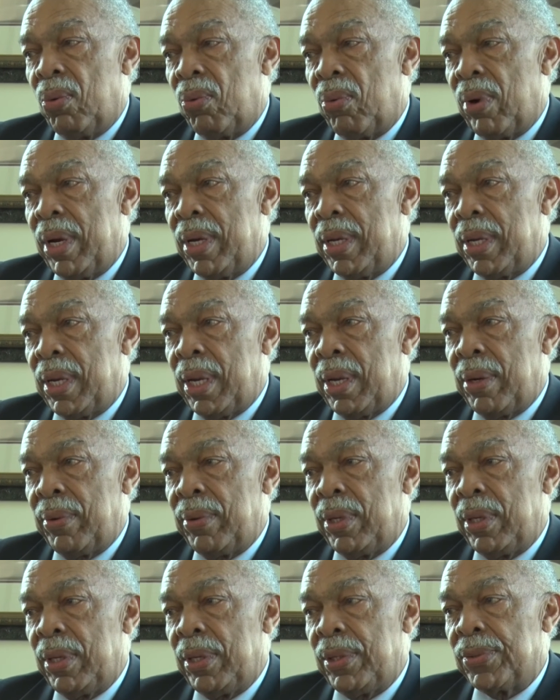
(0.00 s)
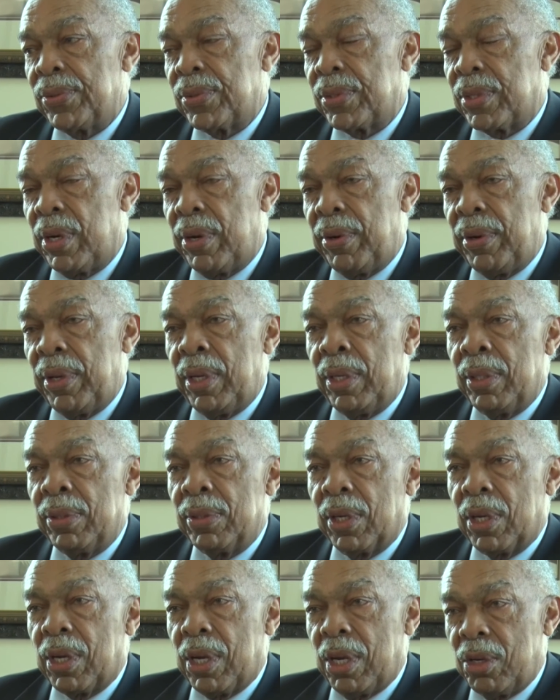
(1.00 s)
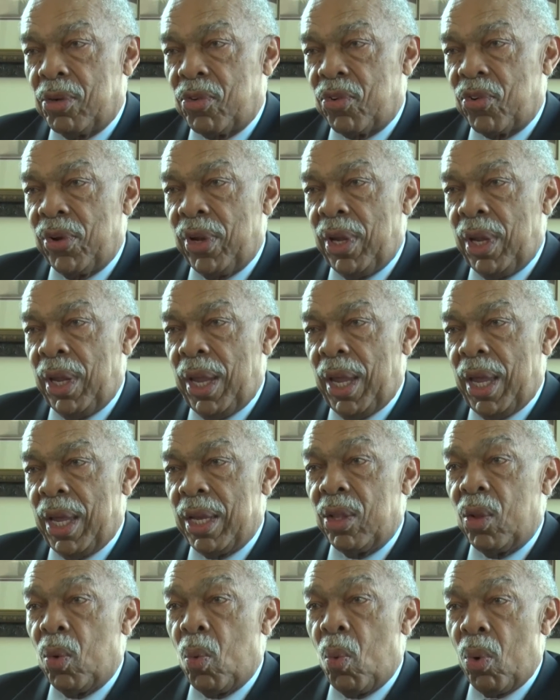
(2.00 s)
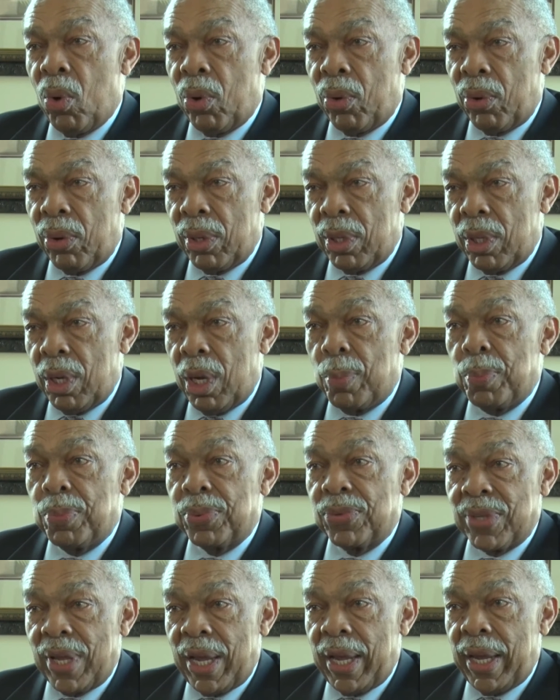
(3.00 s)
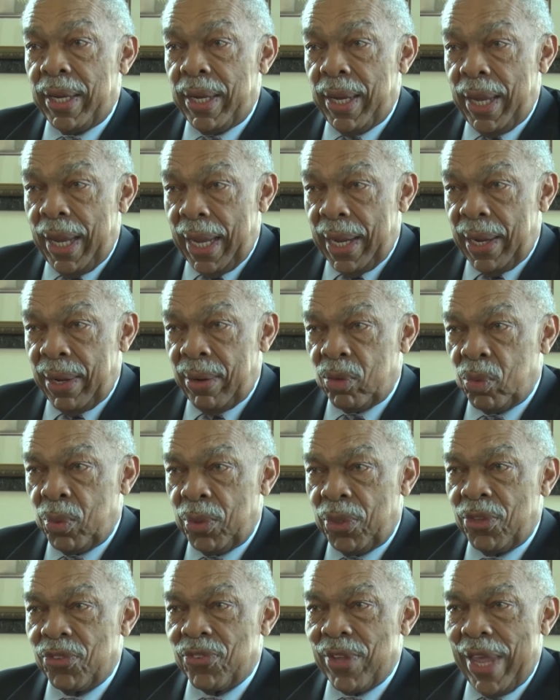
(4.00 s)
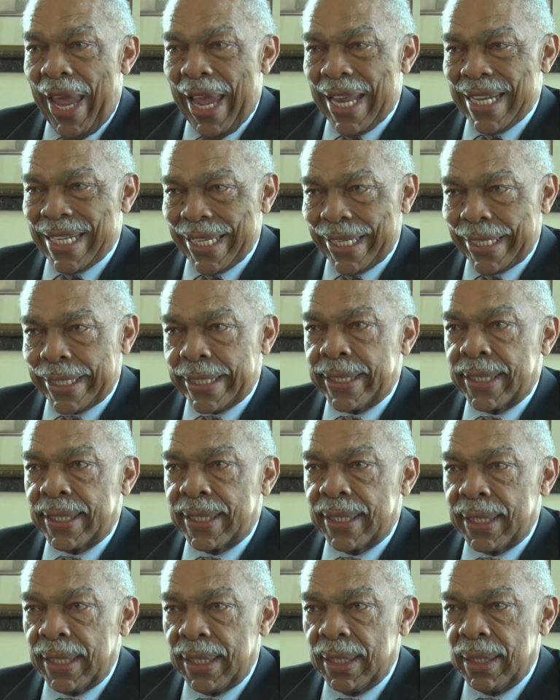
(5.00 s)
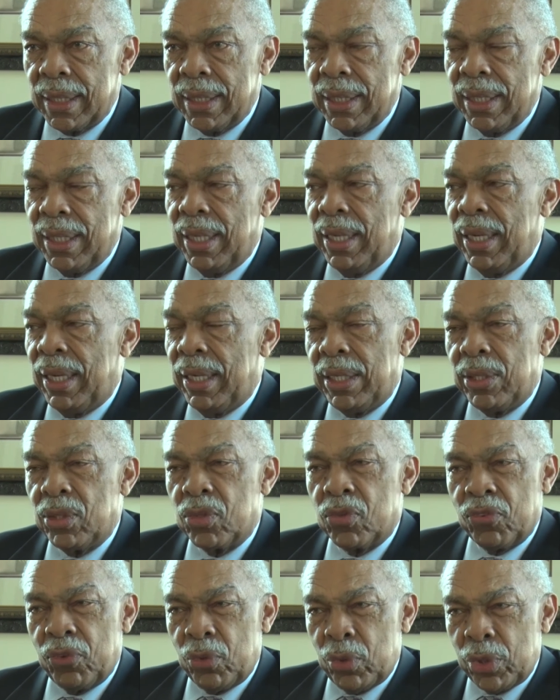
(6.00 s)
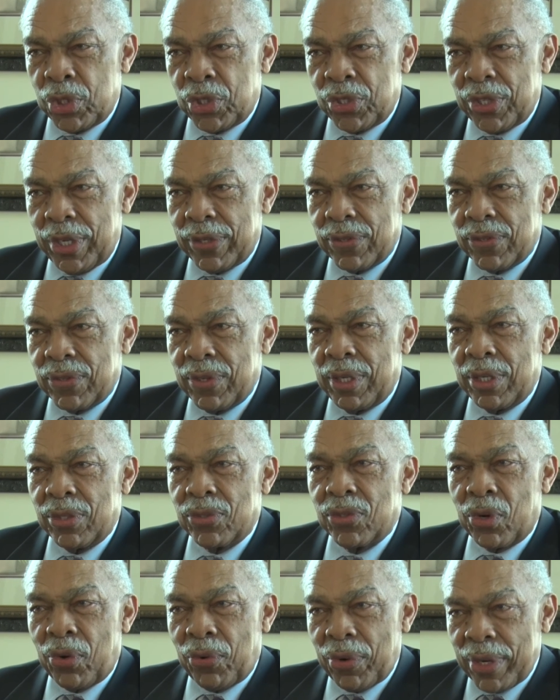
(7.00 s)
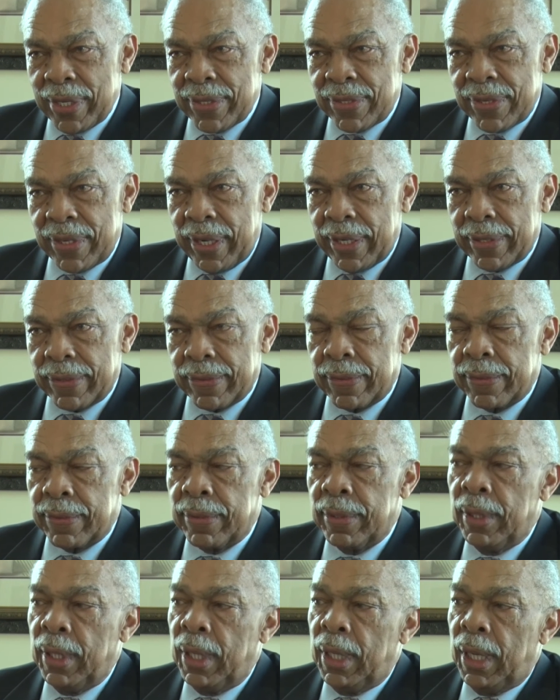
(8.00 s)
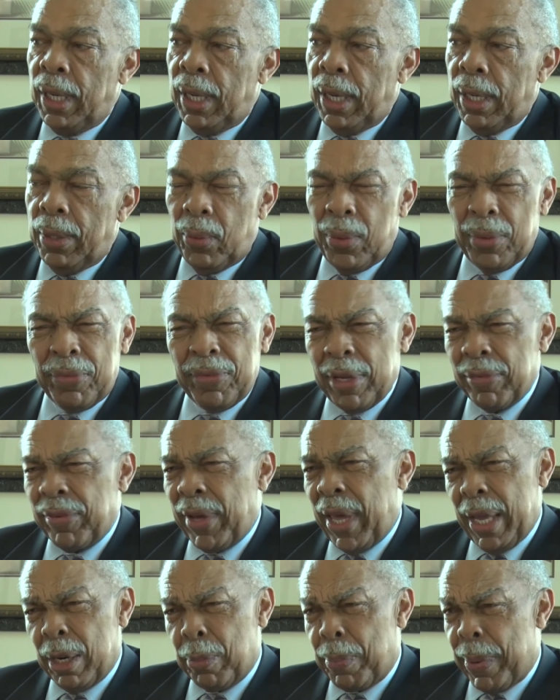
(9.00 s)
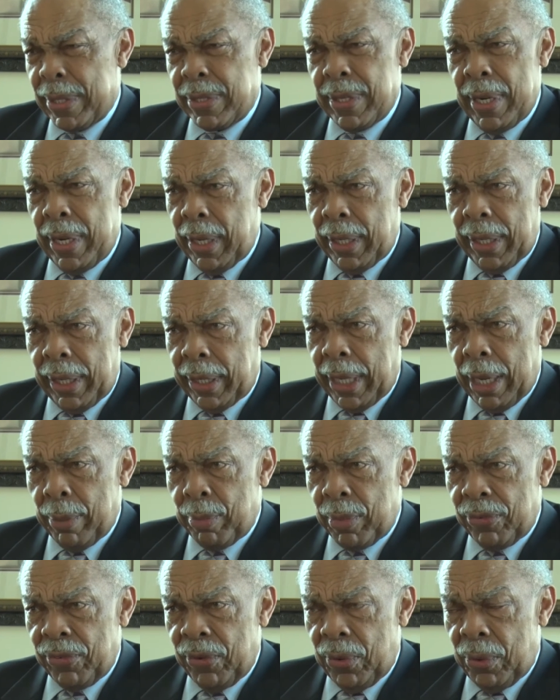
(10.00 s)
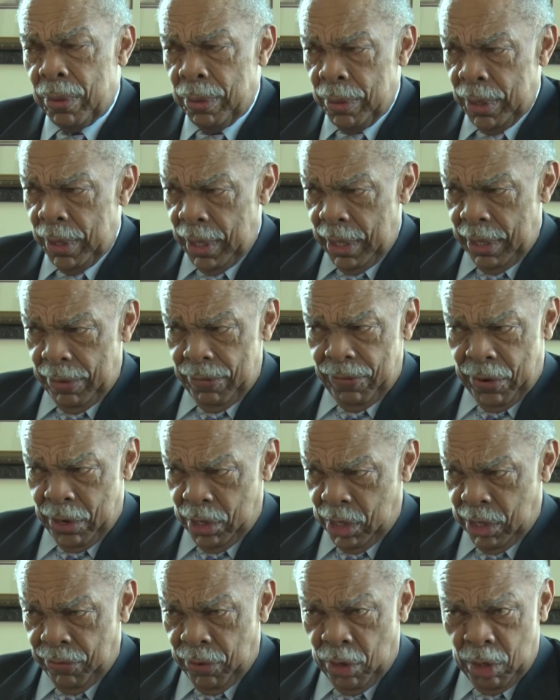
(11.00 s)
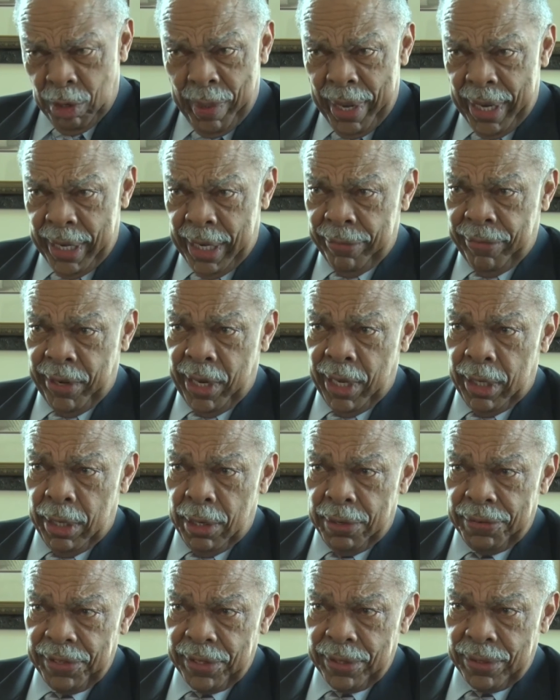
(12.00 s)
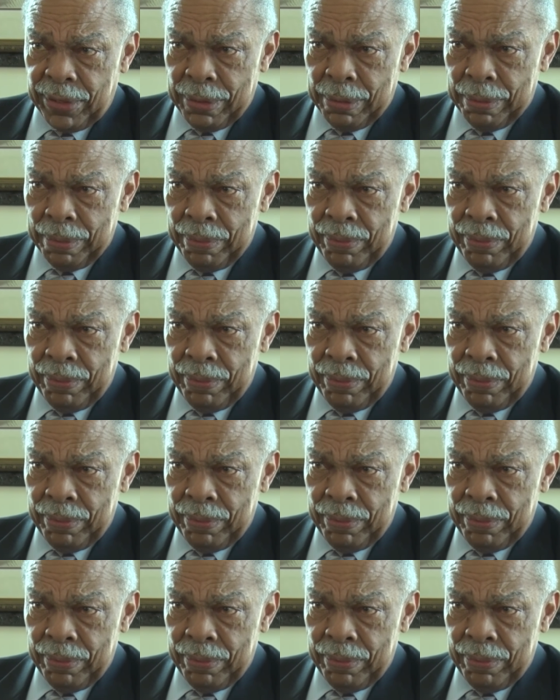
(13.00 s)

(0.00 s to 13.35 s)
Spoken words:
Right now, he's turning the country and the world upside down with his antics and his foolishness and his craziness. We've never had a president like that before. First of all, the man never held office.